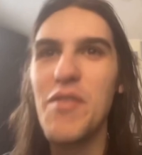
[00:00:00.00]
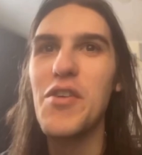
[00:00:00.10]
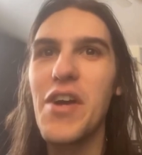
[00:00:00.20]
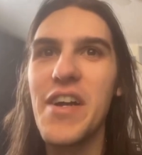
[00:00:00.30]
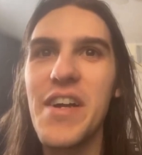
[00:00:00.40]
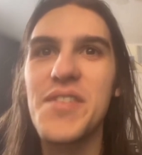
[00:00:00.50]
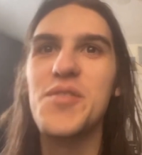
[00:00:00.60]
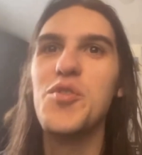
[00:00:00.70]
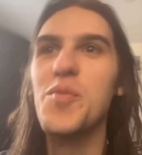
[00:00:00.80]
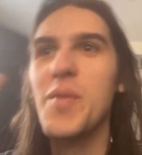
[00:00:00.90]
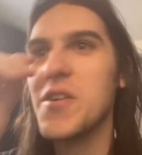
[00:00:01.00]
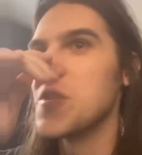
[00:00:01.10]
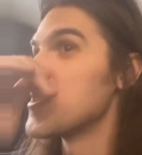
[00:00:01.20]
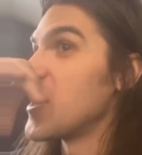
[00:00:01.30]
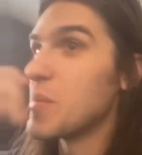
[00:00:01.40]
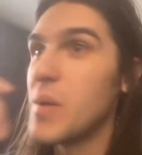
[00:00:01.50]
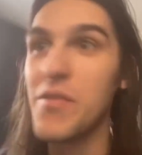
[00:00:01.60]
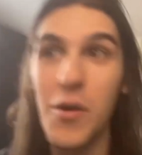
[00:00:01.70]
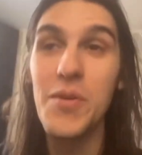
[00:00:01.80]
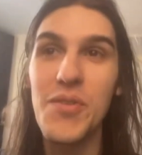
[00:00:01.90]
had access to a Marshall stack, but I've
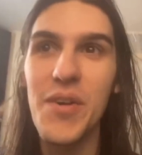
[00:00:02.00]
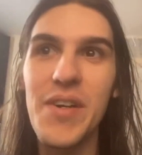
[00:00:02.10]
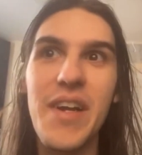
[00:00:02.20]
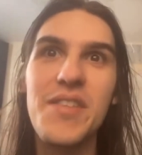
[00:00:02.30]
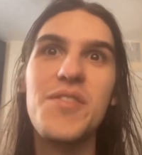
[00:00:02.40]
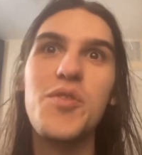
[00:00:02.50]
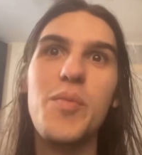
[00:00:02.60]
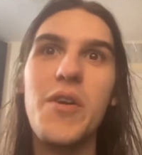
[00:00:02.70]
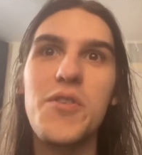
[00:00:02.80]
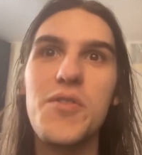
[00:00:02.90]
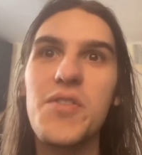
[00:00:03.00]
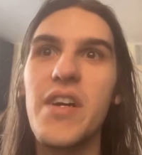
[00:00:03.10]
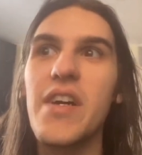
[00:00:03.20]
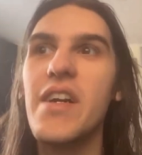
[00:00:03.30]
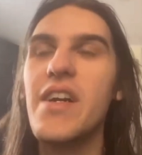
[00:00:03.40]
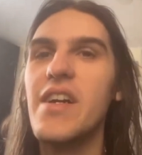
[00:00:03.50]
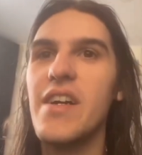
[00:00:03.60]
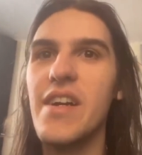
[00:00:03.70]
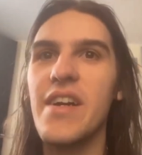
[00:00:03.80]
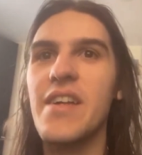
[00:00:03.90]
always wanted access to a Marshall stack.
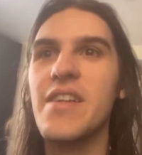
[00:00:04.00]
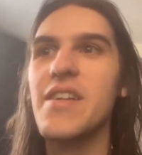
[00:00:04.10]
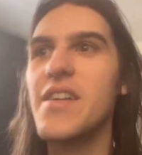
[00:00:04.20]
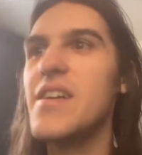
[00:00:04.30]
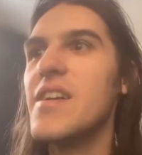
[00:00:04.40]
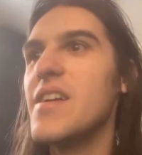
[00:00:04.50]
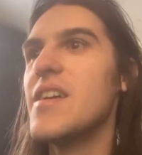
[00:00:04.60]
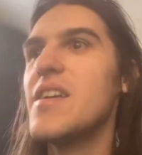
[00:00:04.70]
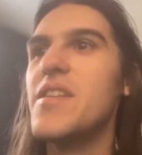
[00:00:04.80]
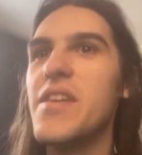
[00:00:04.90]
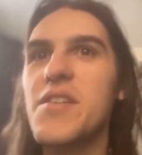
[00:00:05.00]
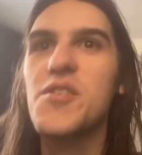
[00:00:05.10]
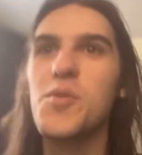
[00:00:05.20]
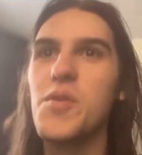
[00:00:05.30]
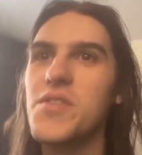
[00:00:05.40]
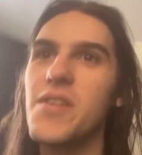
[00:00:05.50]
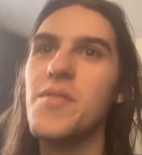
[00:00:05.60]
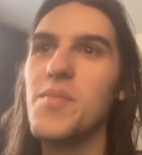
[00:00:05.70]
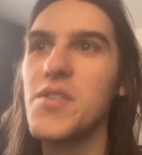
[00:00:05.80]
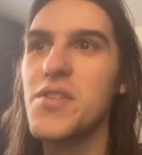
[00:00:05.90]
And the exquisite
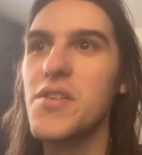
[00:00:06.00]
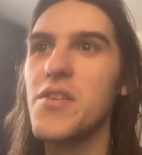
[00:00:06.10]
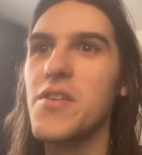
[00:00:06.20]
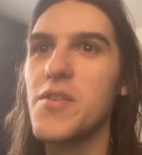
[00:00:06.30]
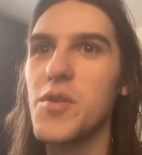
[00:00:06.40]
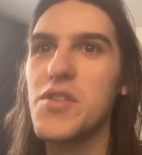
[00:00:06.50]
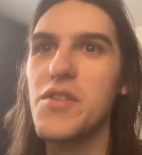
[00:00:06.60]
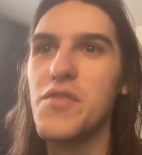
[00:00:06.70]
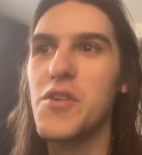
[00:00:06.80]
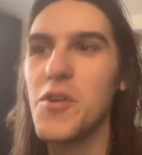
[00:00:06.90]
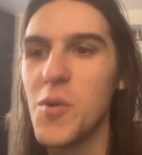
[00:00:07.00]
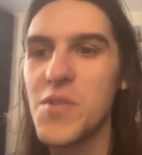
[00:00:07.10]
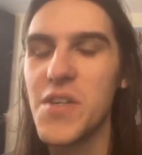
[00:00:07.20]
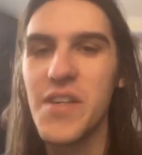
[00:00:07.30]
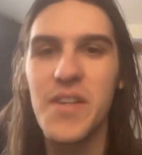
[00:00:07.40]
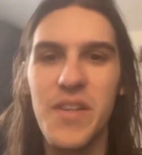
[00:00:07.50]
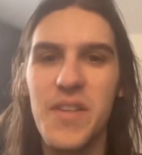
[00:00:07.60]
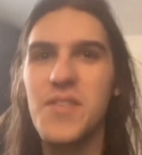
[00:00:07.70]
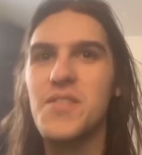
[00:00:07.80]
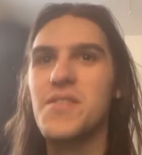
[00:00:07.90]
Mr. Christopher Colte let
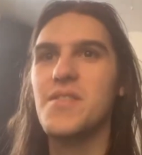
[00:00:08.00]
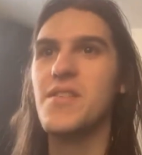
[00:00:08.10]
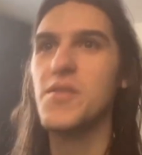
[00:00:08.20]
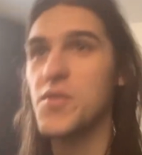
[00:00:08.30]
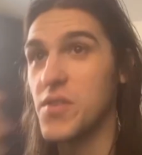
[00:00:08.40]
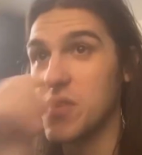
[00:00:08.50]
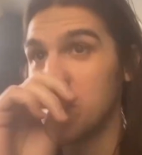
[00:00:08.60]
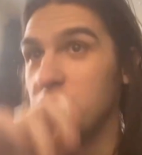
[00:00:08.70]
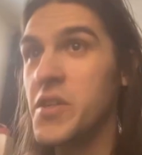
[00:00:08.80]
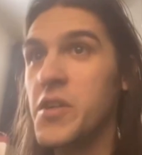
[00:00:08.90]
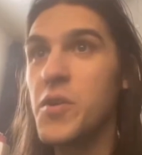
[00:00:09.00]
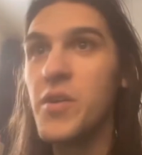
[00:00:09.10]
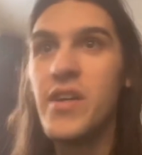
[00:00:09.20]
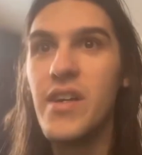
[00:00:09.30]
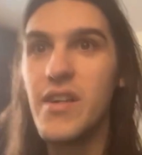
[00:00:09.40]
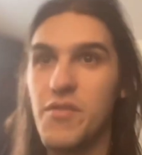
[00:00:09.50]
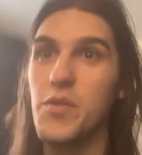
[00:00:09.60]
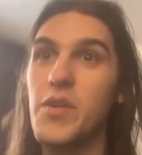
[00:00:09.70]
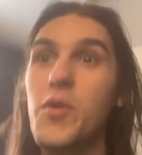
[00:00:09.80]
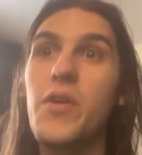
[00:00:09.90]
us use his studio for
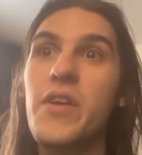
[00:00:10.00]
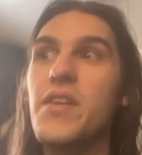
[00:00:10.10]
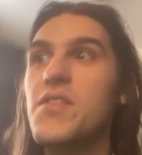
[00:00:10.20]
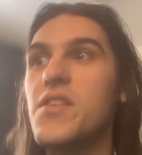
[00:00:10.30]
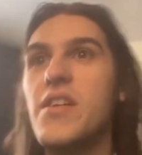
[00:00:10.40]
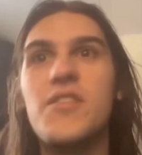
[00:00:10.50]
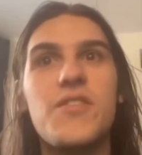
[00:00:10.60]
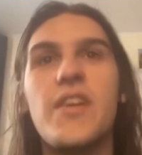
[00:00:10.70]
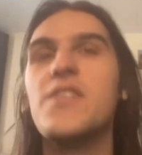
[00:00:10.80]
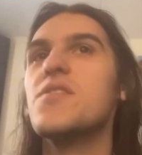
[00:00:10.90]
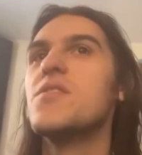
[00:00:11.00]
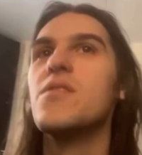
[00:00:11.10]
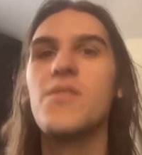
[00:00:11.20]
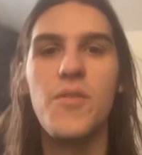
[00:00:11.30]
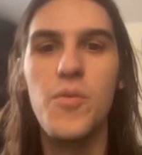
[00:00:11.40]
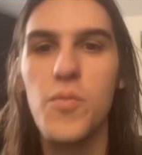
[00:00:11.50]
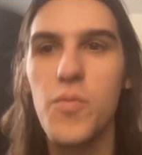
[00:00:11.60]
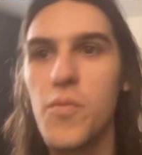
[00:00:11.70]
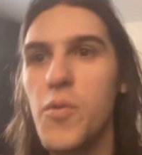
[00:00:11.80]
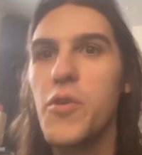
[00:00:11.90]
recording this, and he just has a
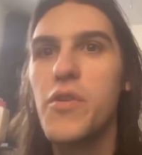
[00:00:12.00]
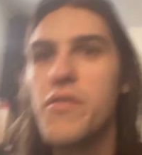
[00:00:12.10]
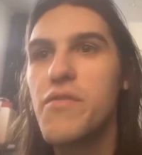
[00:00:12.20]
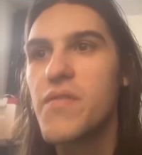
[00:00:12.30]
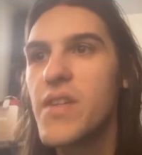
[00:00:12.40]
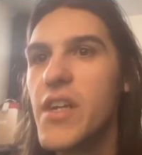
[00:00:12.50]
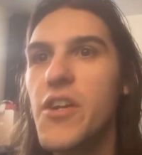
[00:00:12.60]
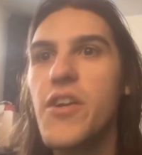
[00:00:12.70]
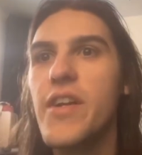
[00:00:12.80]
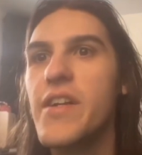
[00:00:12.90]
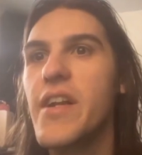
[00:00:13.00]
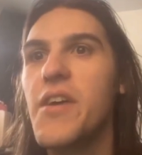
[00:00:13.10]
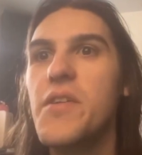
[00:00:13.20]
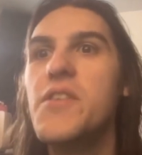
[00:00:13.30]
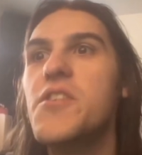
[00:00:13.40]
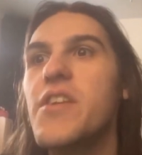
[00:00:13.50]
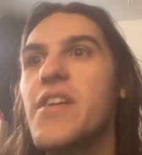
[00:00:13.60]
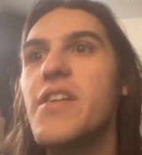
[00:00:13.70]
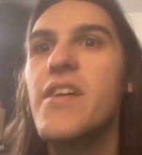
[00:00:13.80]
world of gear and knowledge, and